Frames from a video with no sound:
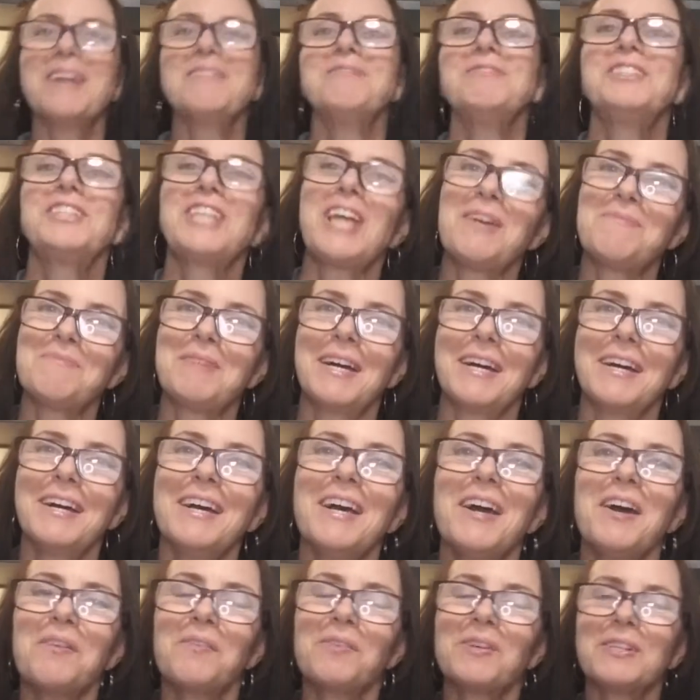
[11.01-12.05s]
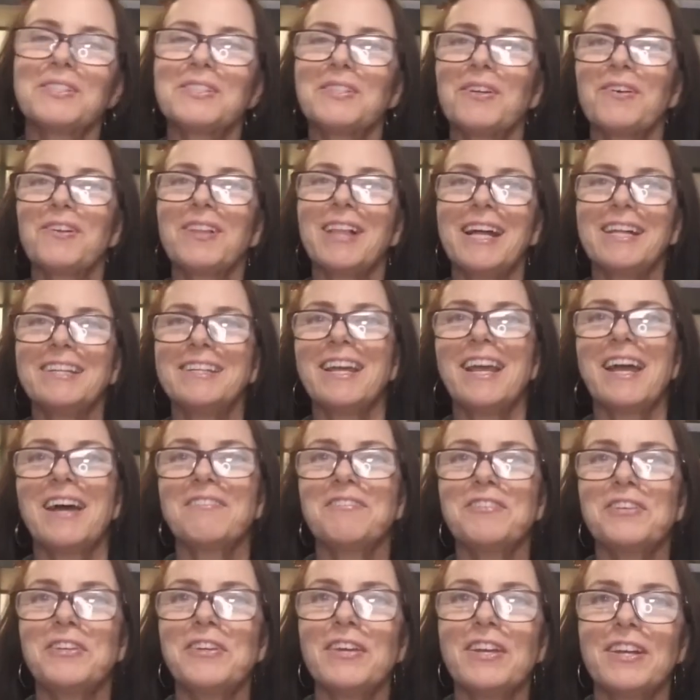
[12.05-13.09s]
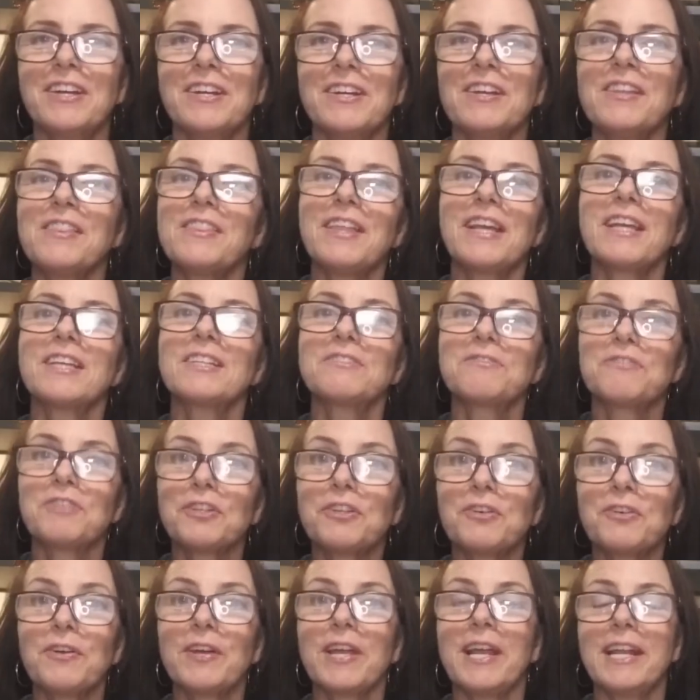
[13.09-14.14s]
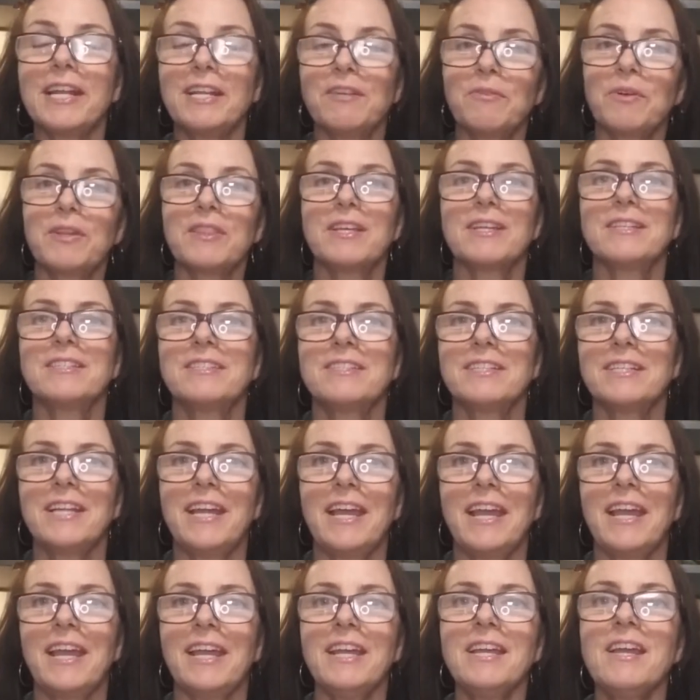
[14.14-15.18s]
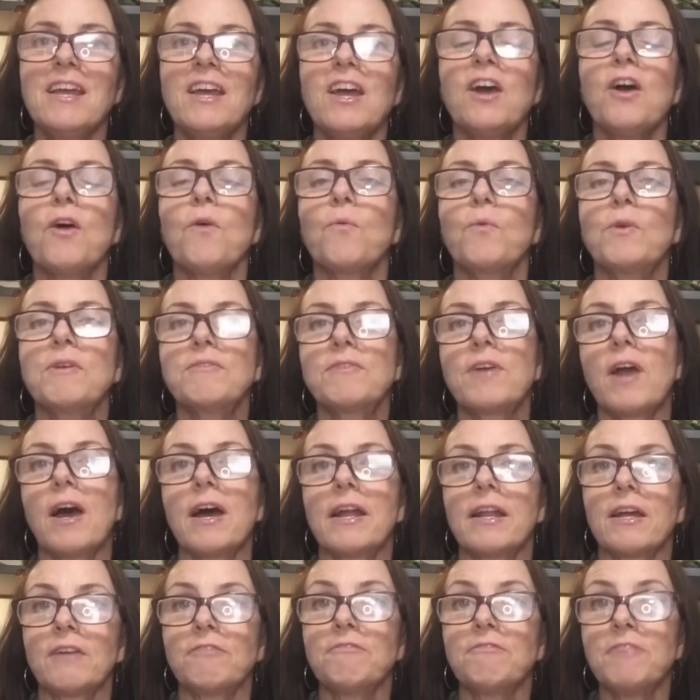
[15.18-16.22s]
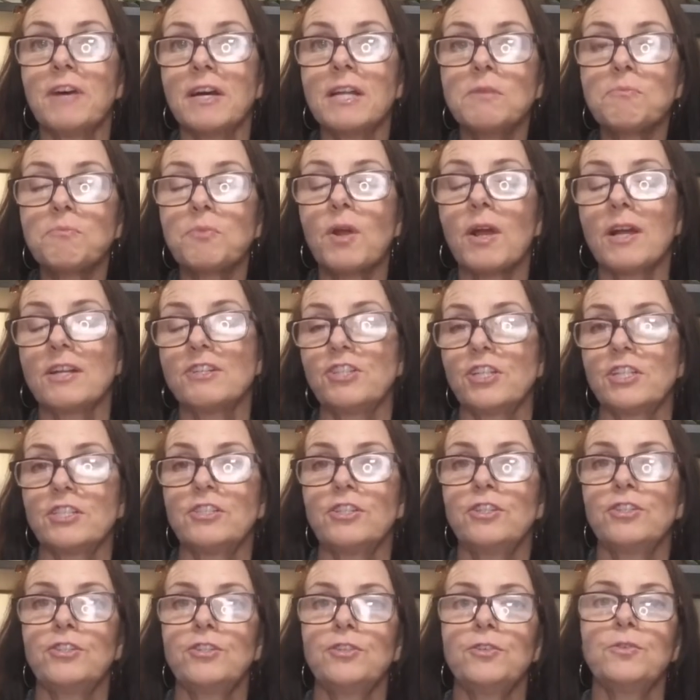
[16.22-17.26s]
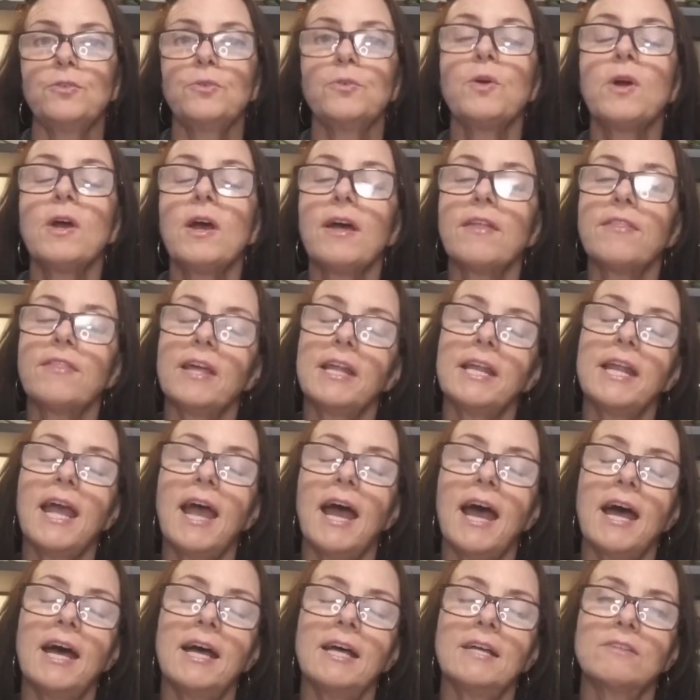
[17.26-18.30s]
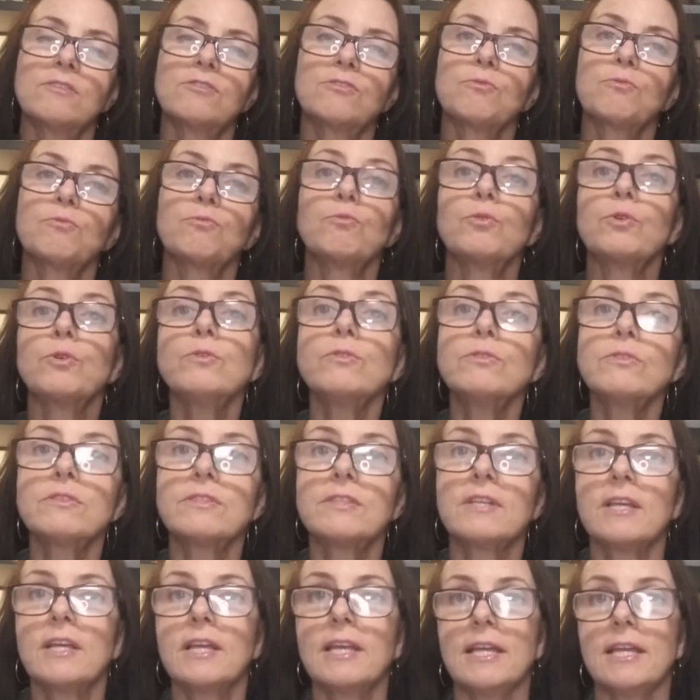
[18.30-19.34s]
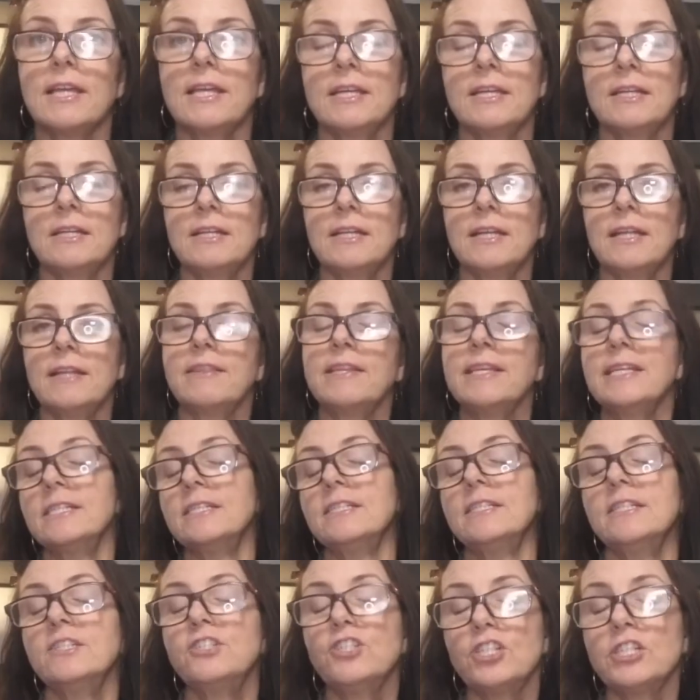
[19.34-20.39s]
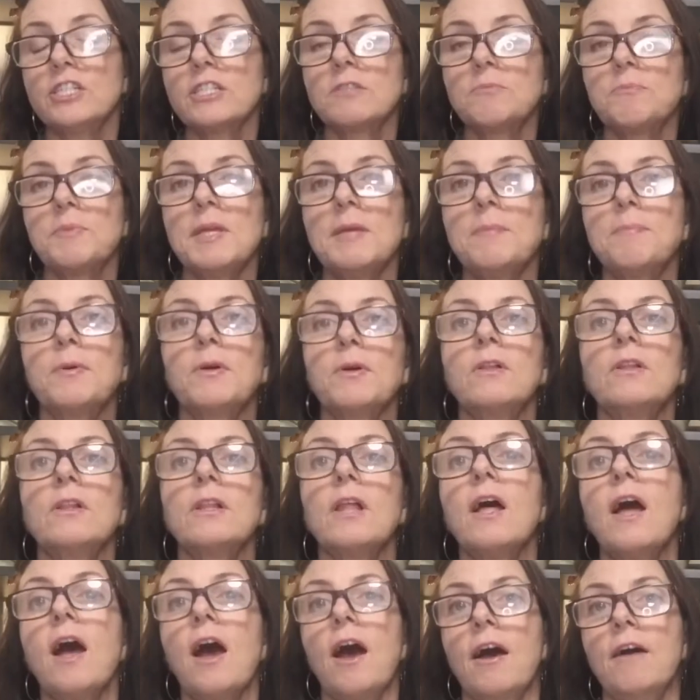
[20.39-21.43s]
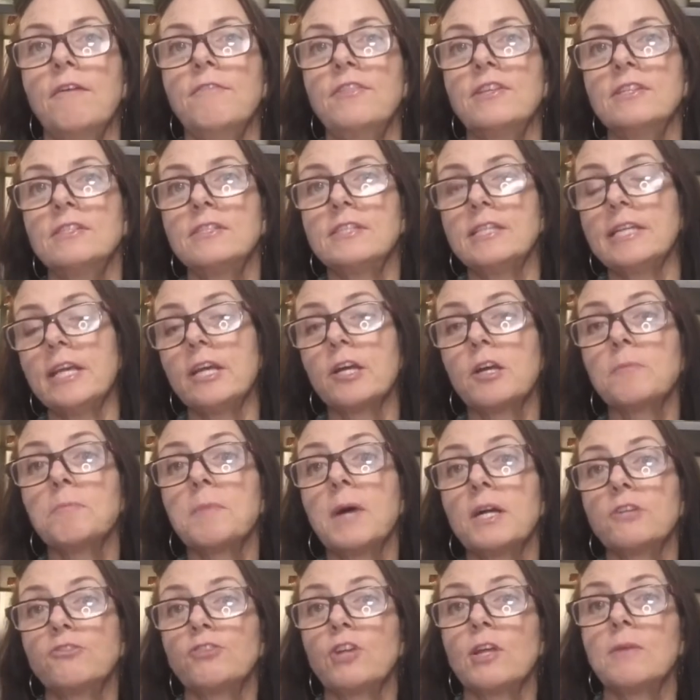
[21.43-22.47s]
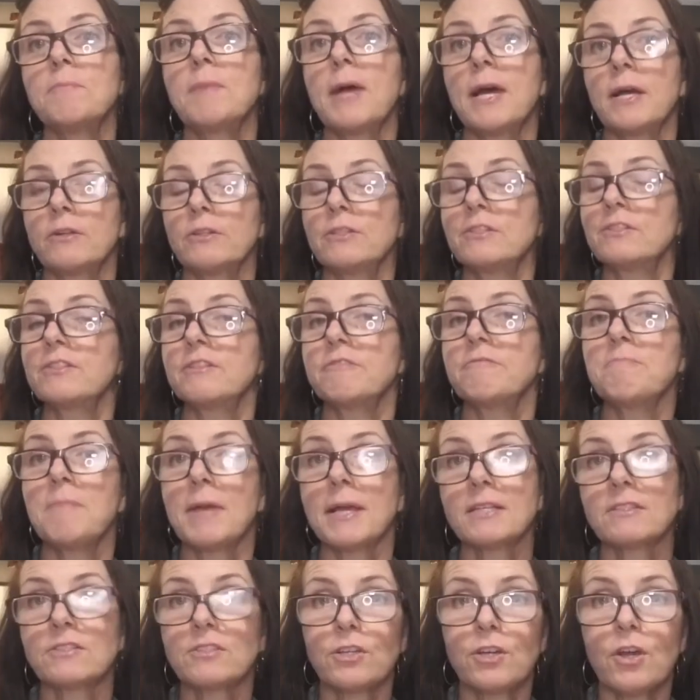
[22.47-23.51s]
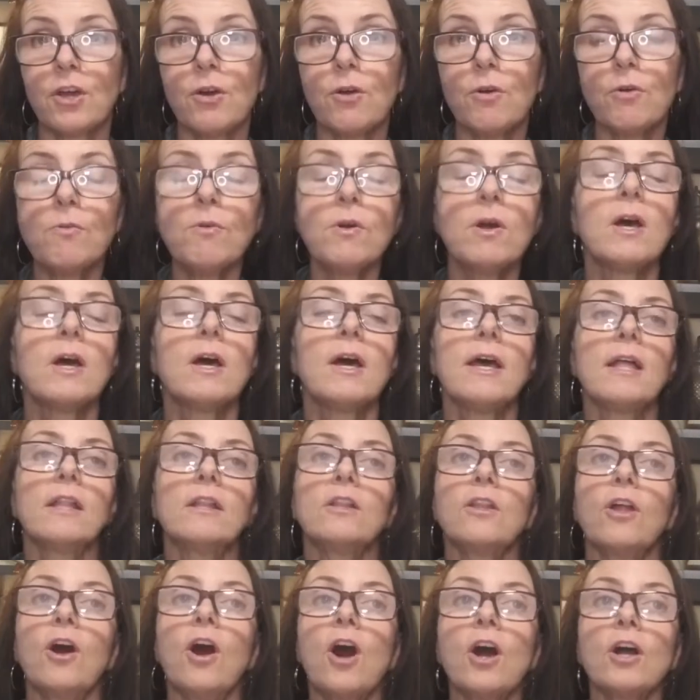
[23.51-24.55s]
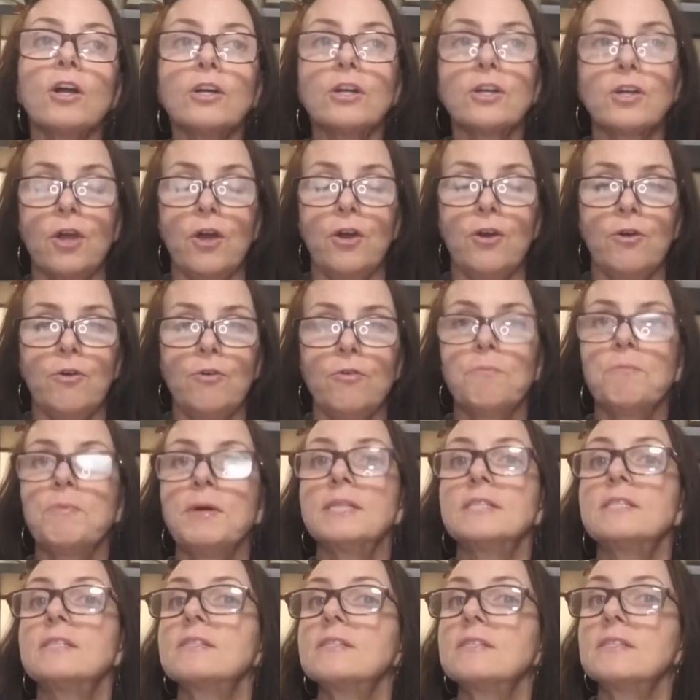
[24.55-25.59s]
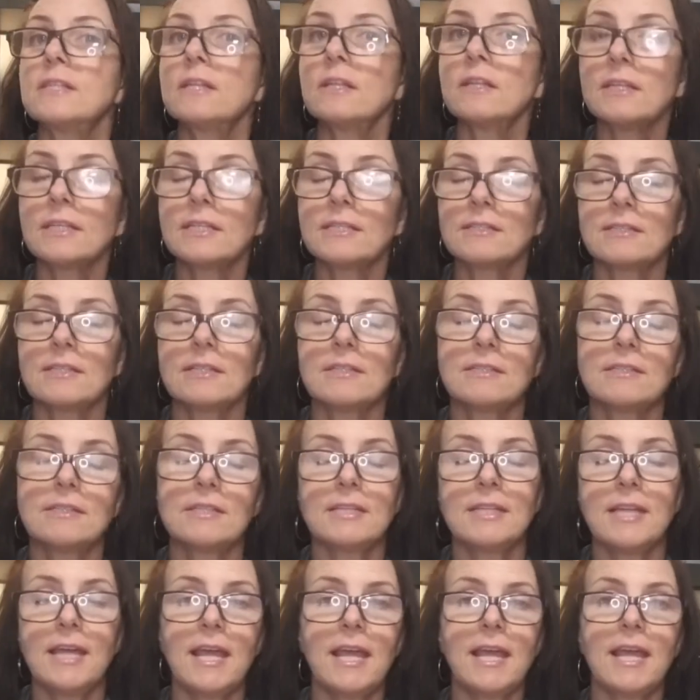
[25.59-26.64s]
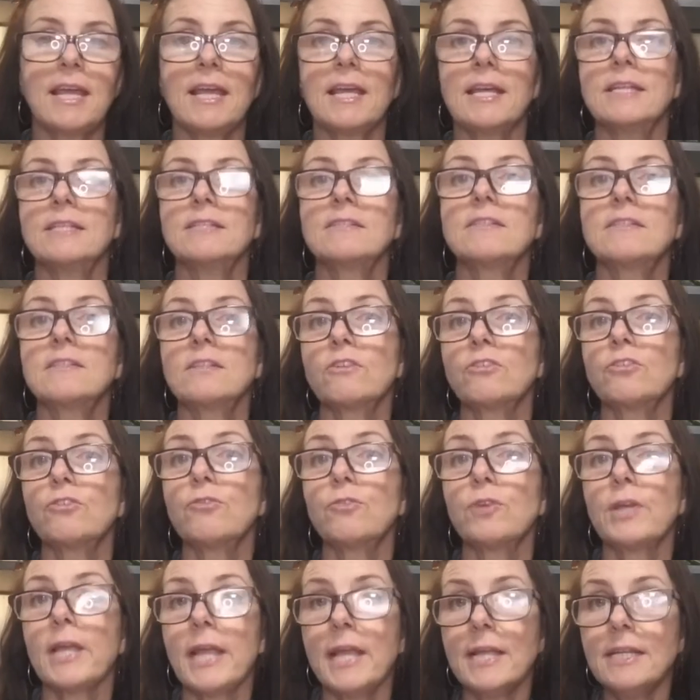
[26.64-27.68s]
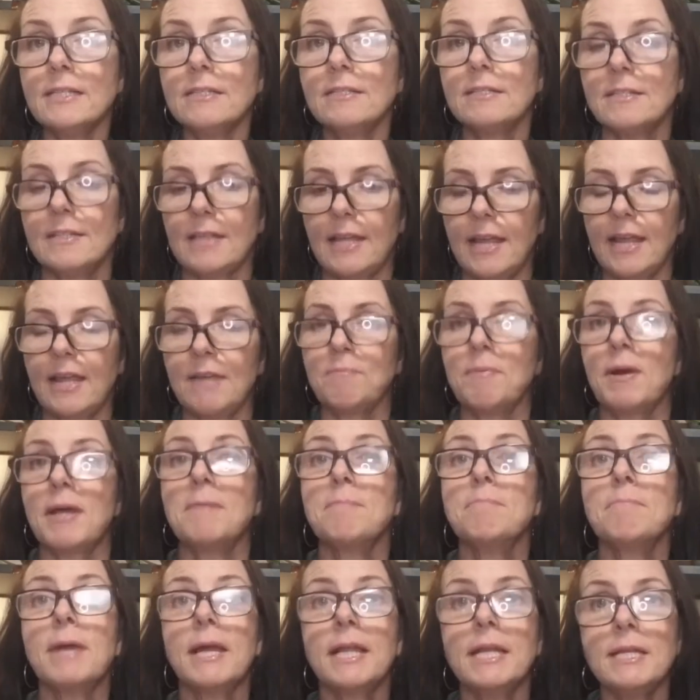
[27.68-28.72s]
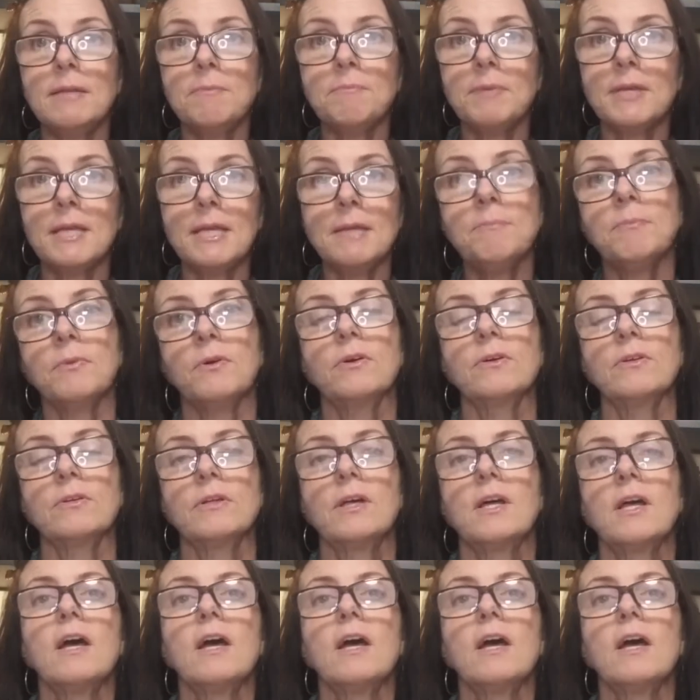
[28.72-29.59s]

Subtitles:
Jemma. We're so glad to have you here. Thanks for creating with us today. We've got a fun project to do that has roots in the indigenous people of the Sierra Madre Mountains of Mexico long ago, but still exists today and is still created today by many people.